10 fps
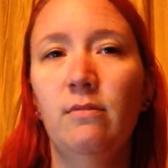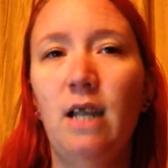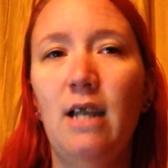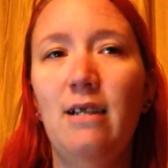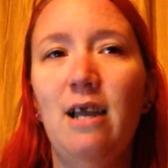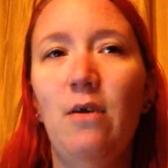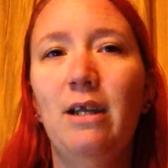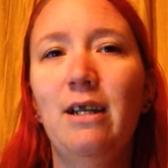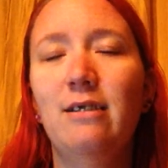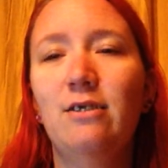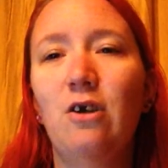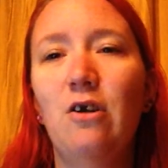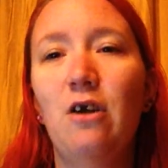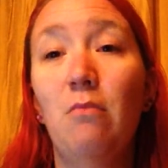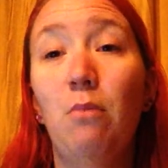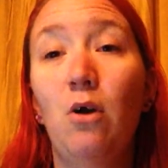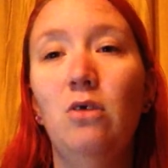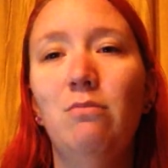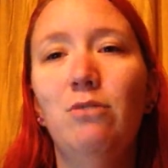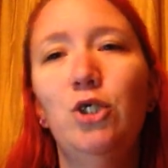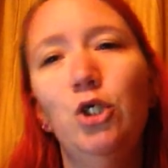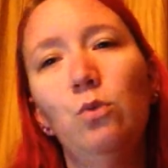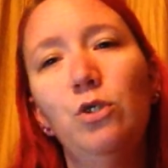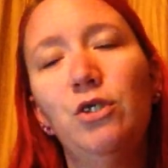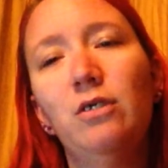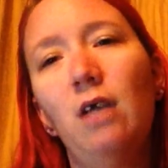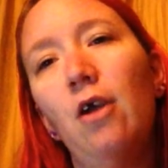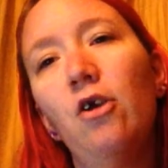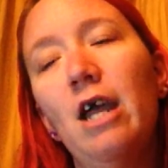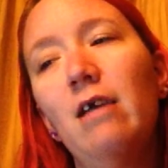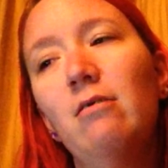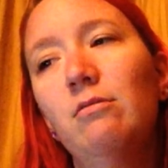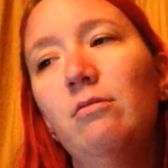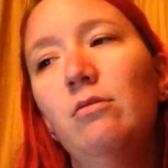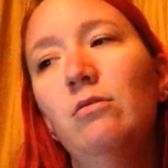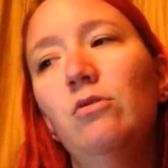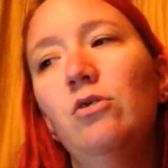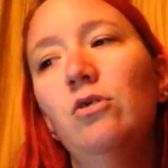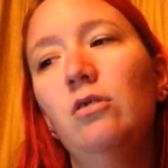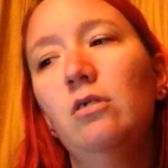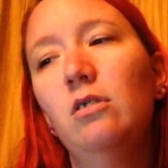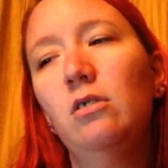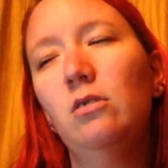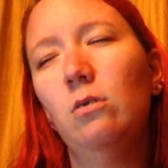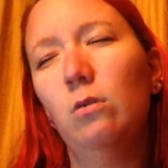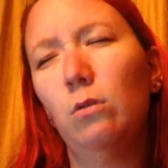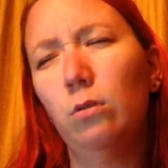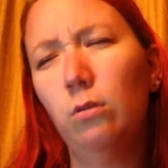Now I get started on part 2, which is Saturday. Oh,